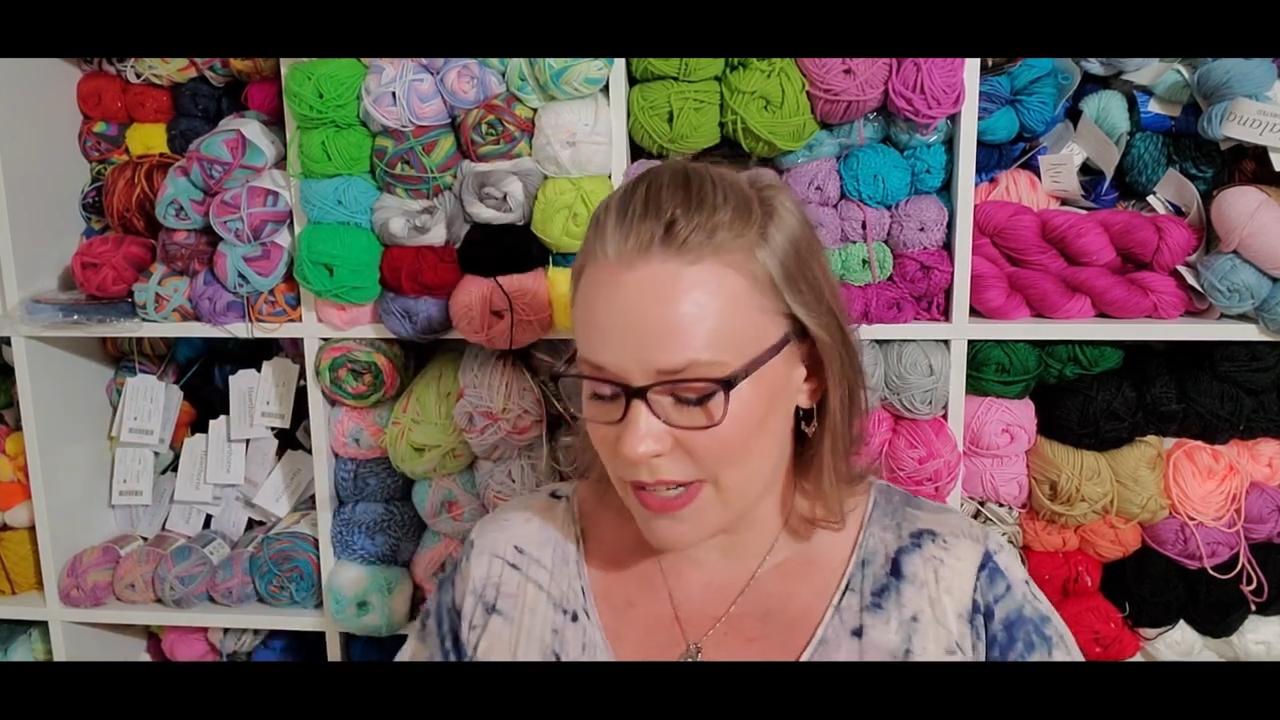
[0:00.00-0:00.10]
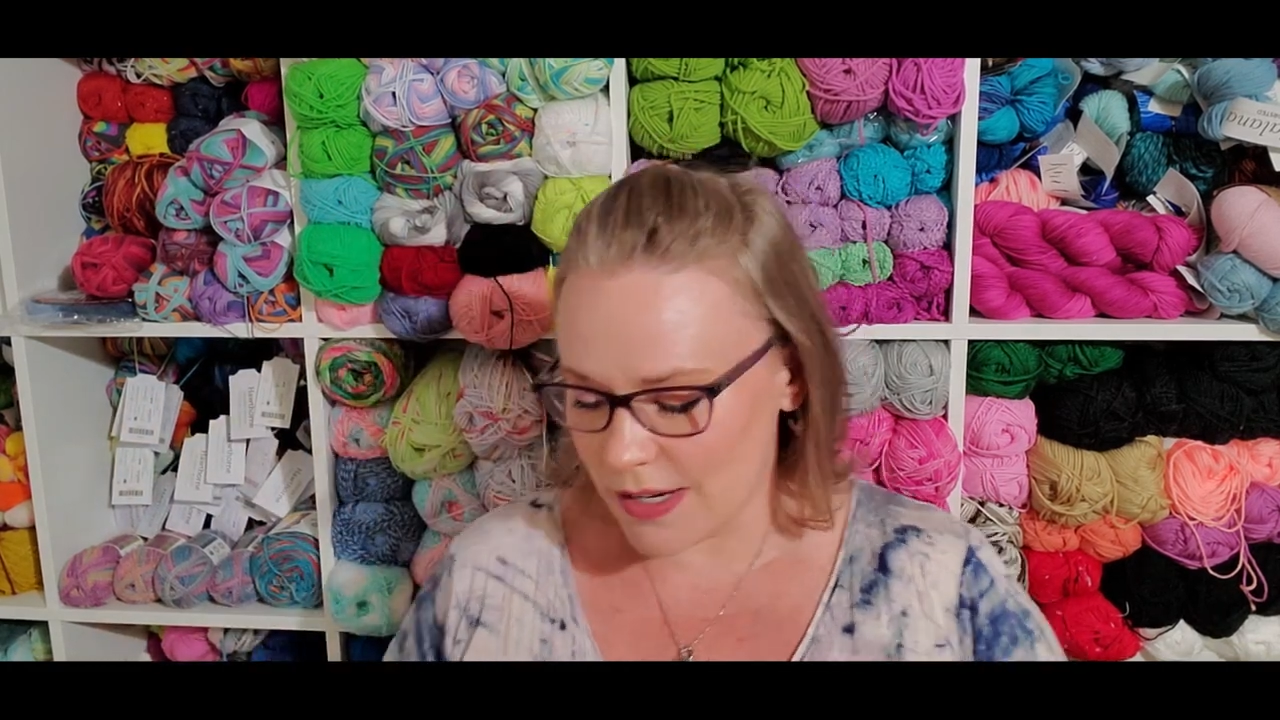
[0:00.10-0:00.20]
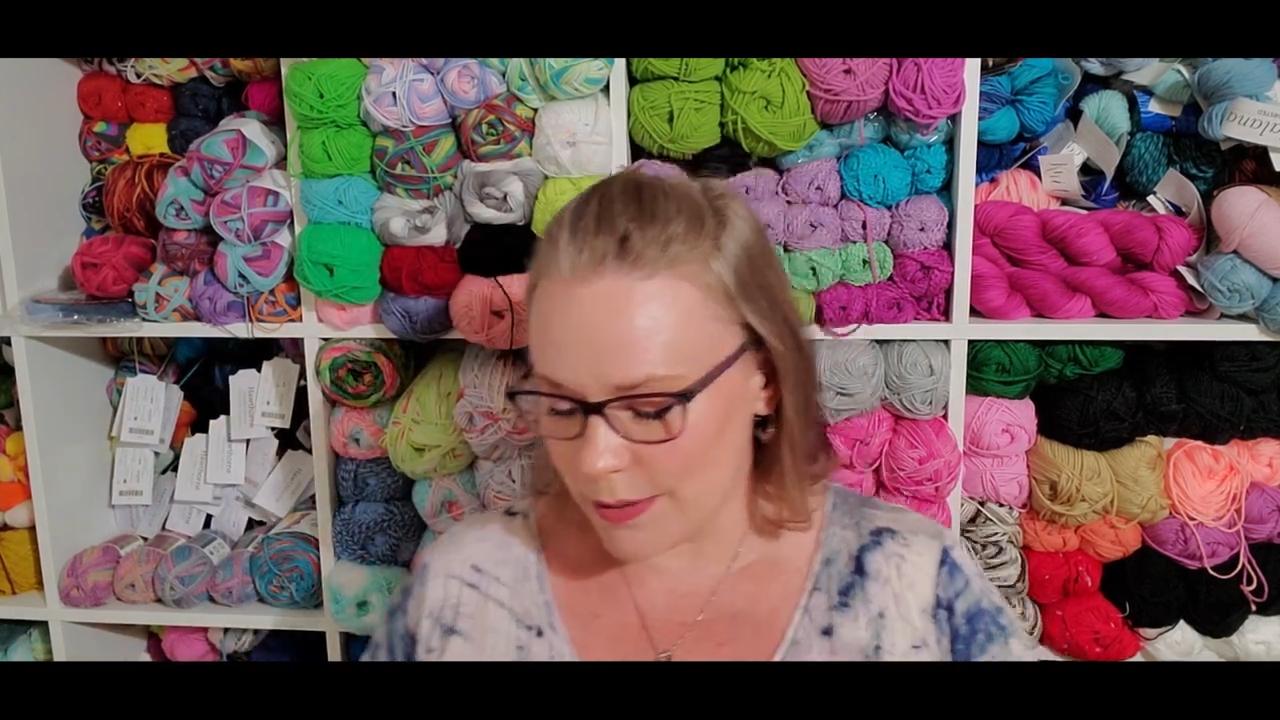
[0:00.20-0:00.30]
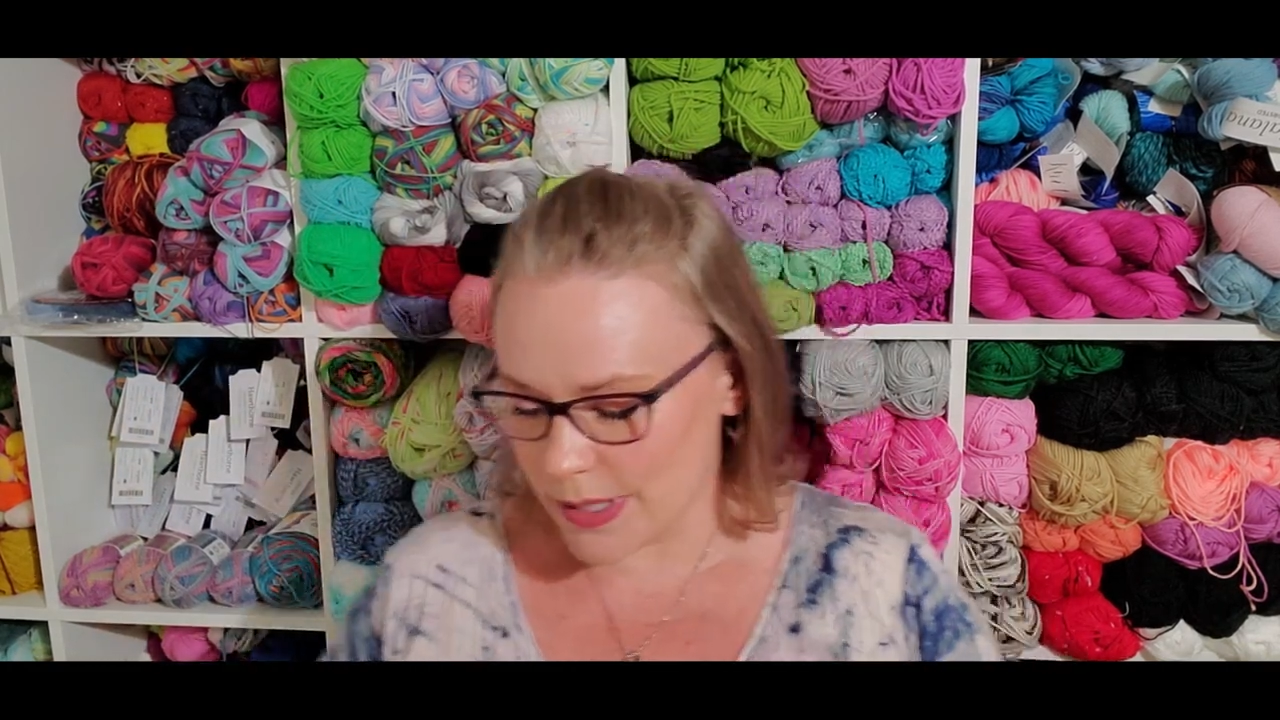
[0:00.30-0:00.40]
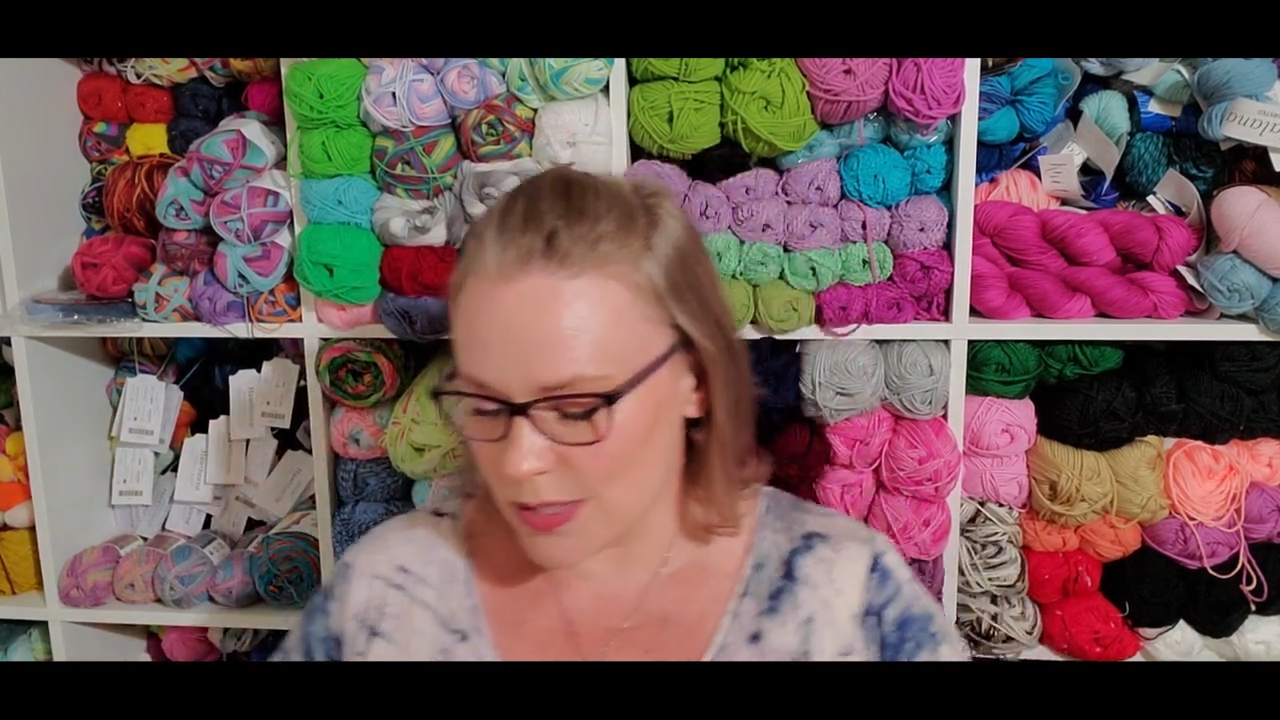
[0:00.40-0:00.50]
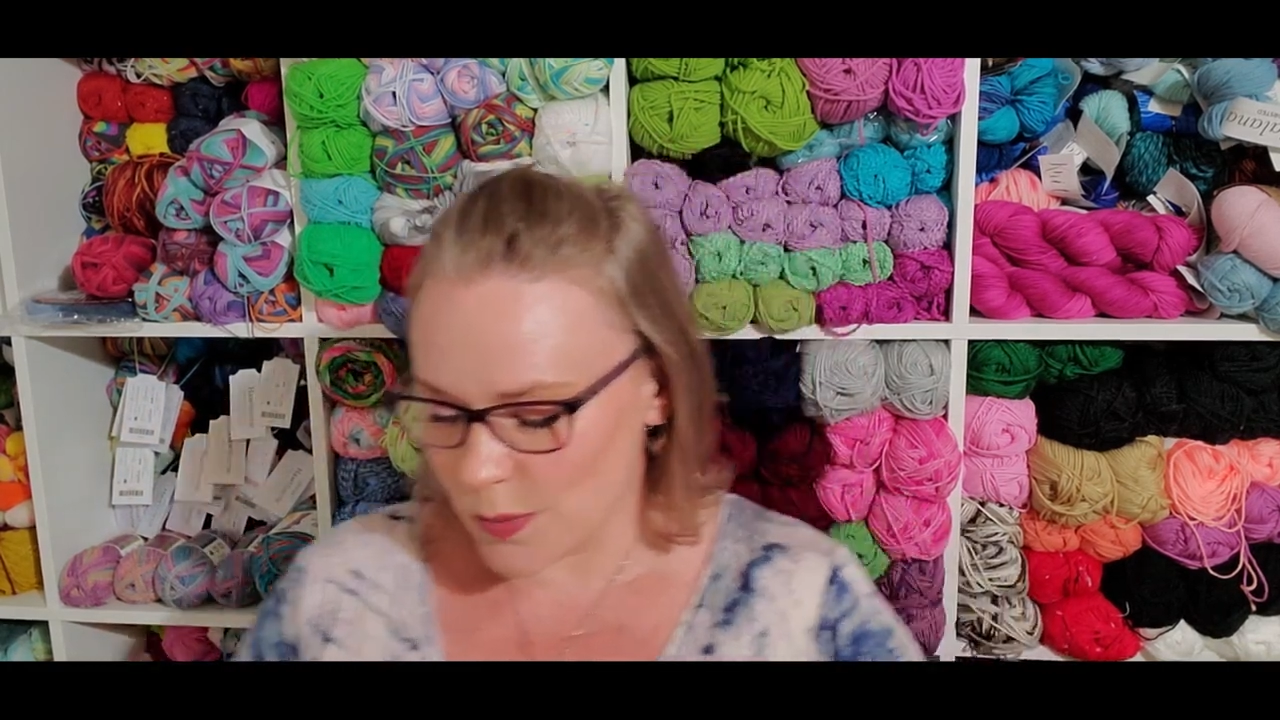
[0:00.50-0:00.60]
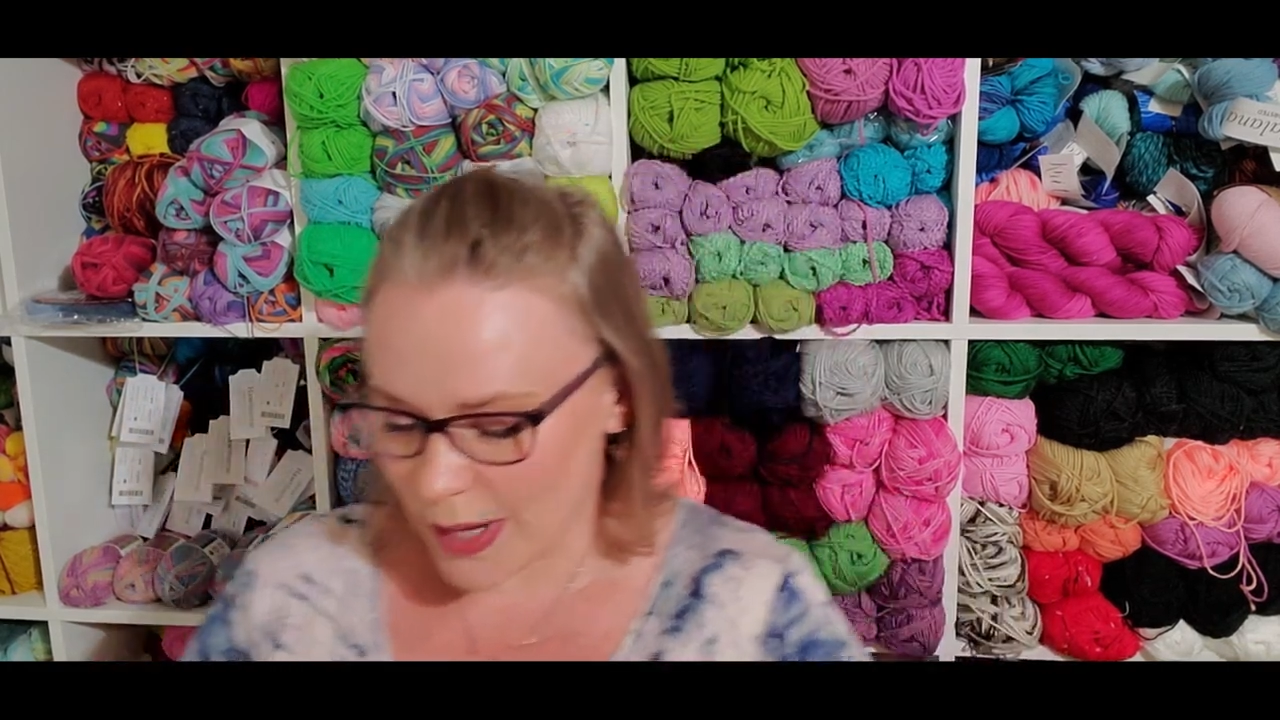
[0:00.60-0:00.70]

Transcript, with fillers: video as